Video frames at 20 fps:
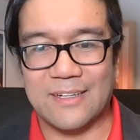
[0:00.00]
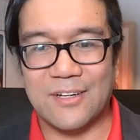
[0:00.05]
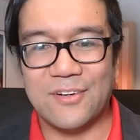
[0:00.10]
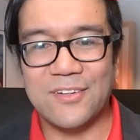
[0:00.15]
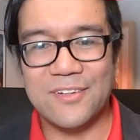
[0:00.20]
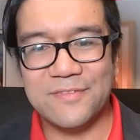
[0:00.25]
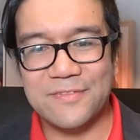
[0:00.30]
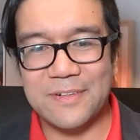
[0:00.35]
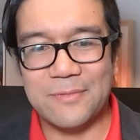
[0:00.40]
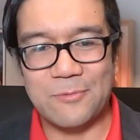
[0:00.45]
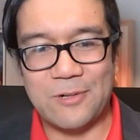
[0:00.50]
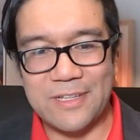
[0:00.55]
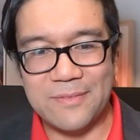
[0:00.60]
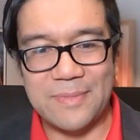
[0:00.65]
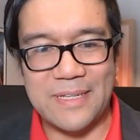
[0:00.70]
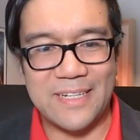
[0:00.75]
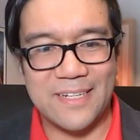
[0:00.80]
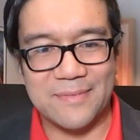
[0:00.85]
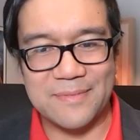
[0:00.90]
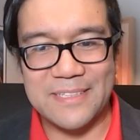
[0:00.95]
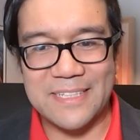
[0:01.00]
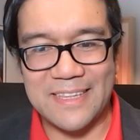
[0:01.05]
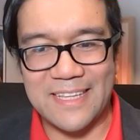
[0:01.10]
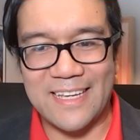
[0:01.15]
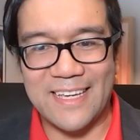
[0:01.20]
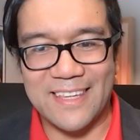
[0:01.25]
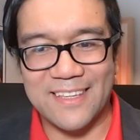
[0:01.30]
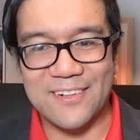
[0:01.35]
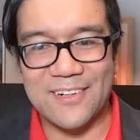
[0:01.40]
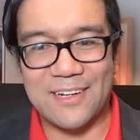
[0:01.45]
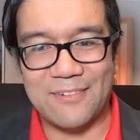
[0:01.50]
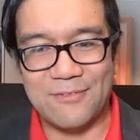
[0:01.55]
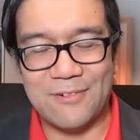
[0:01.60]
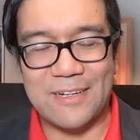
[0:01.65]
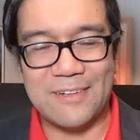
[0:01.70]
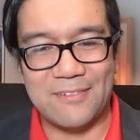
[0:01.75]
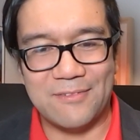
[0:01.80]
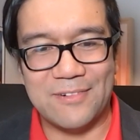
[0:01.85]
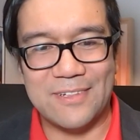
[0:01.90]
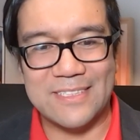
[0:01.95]
going from one medium to the other, uh, what
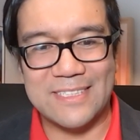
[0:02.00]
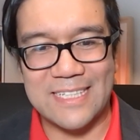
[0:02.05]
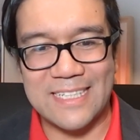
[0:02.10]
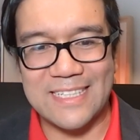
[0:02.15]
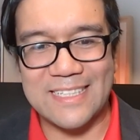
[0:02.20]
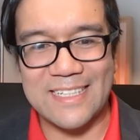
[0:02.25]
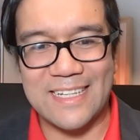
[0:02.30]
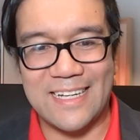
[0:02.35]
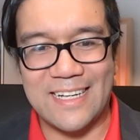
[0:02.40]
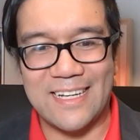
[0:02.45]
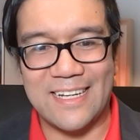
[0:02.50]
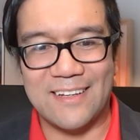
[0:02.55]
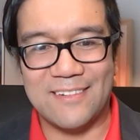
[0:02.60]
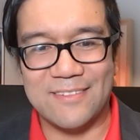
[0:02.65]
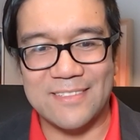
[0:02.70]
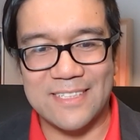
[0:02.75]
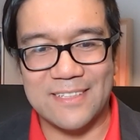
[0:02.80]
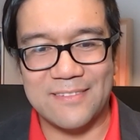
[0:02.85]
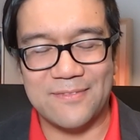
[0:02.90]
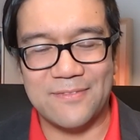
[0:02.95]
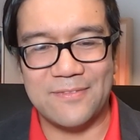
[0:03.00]
was it? Uh, was it?